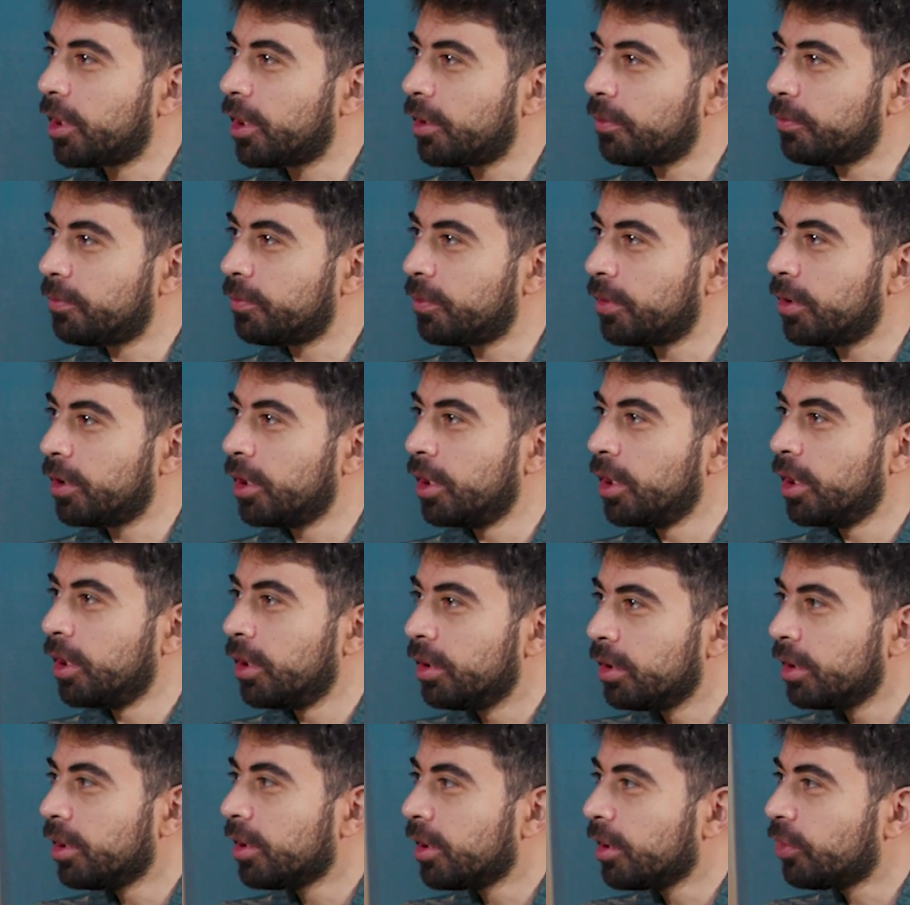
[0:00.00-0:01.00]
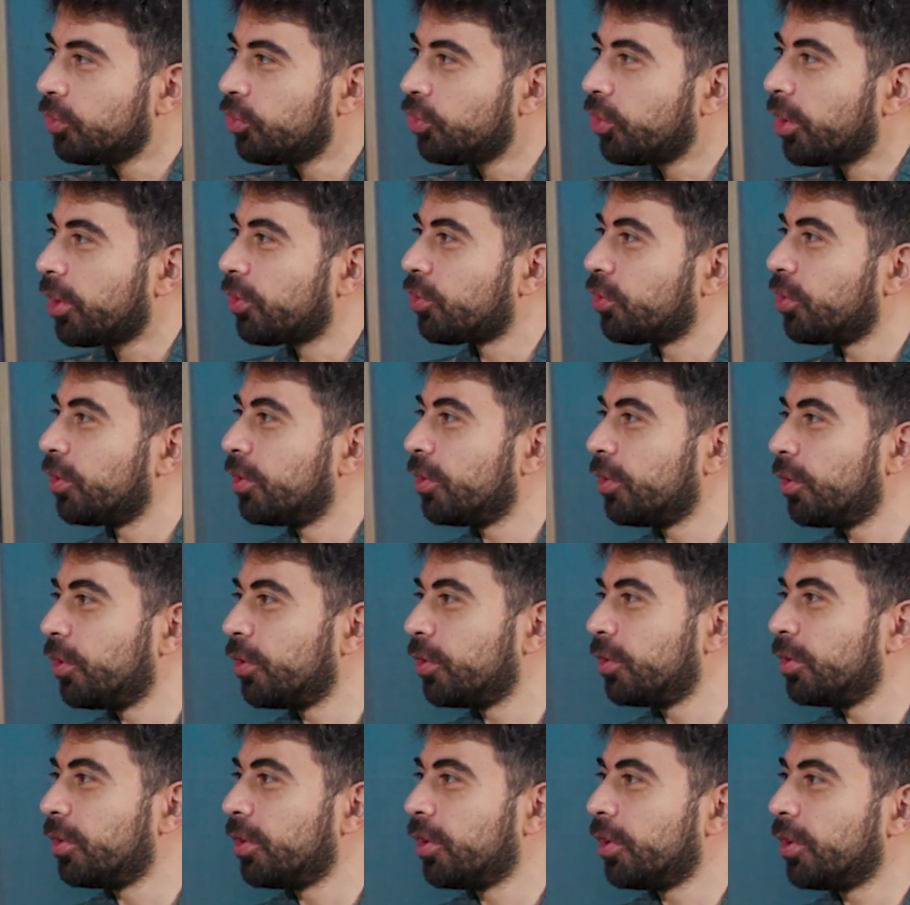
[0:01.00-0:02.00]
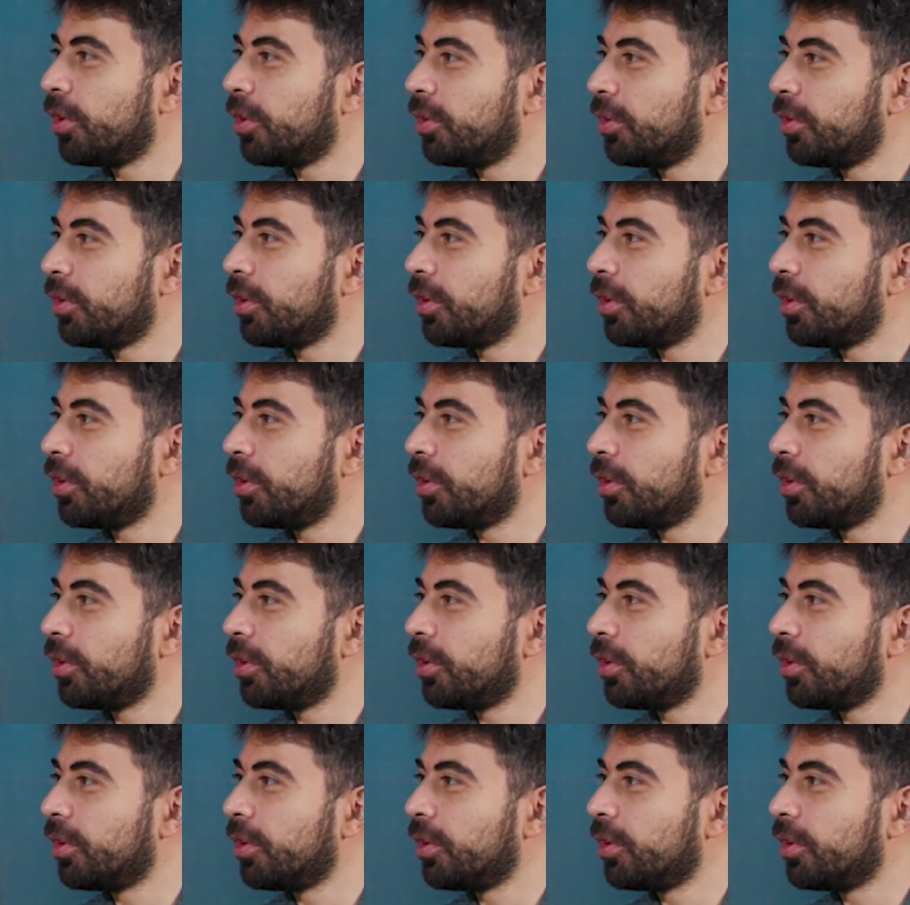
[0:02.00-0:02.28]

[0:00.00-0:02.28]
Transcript: kind of a little introduction on, yeah.